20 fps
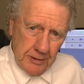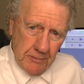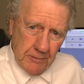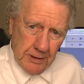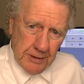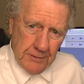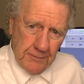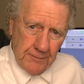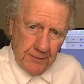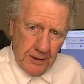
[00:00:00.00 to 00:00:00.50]
you
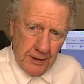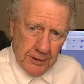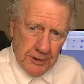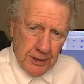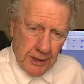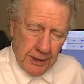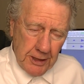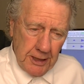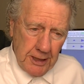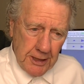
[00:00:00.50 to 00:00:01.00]
what the
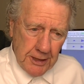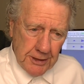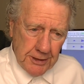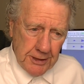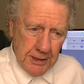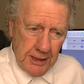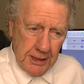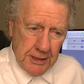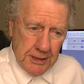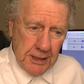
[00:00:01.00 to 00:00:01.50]
function
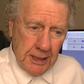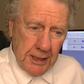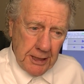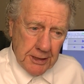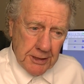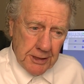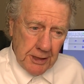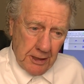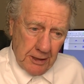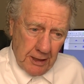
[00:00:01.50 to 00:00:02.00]
is, it
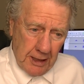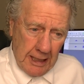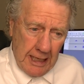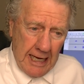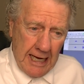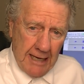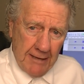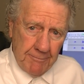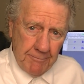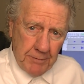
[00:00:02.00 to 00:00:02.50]
takes a
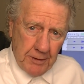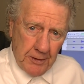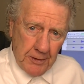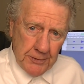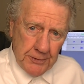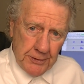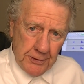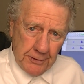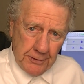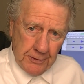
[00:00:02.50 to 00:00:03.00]
live
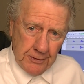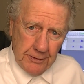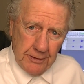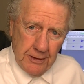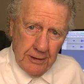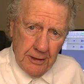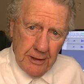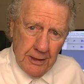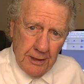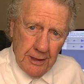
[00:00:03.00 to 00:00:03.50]
person
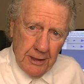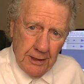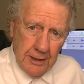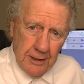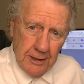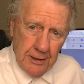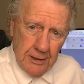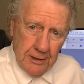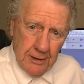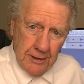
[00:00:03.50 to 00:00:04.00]

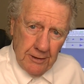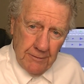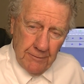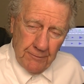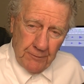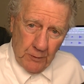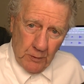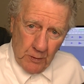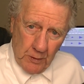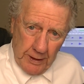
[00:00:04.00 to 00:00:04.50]

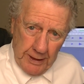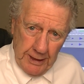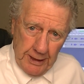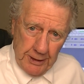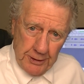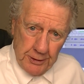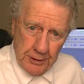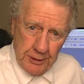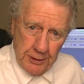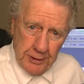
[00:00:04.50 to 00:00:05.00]
for
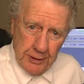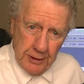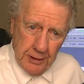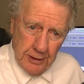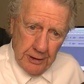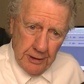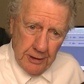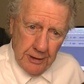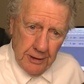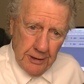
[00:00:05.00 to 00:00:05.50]
each
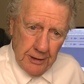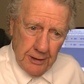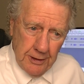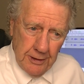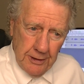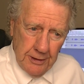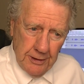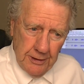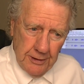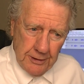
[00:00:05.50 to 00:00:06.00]

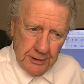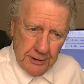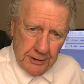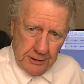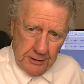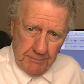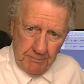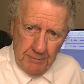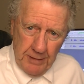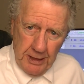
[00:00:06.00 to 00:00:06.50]

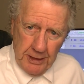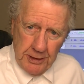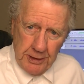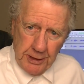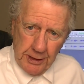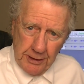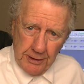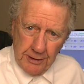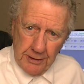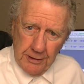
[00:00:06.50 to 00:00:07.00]

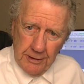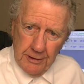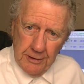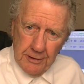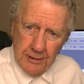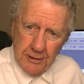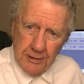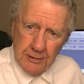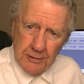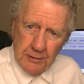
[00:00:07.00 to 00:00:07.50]
submission
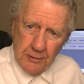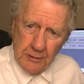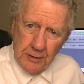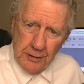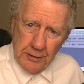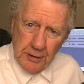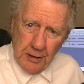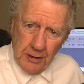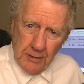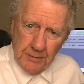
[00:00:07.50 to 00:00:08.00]
to
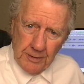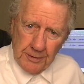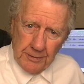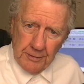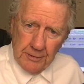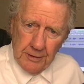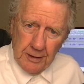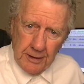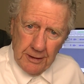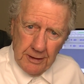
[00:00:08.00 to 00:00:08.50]

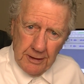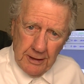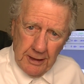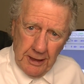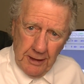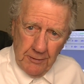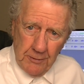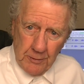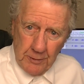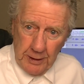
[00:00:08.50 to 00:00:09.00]
determine
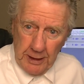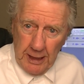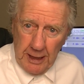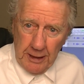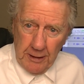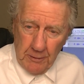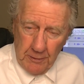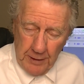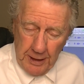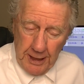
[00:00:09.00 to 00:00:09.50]
either
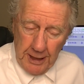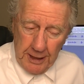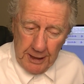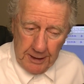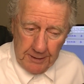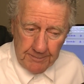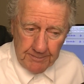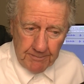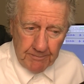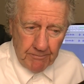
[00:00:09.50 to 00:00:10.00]
yay or
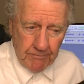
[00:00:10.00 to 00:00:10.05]
nay.